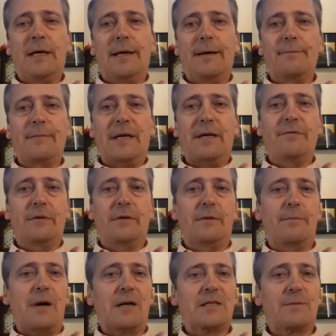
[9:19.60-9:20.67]
even
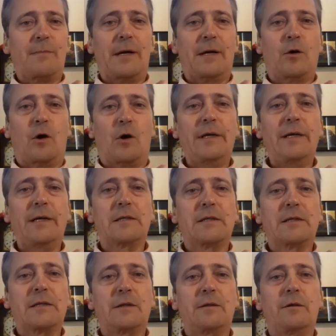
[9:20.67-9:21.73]
amongst my colleagues,
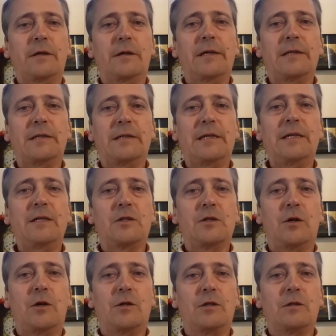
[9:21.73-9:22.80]
ENT
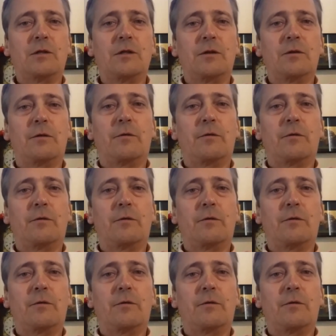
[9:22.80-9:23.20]
surgeons,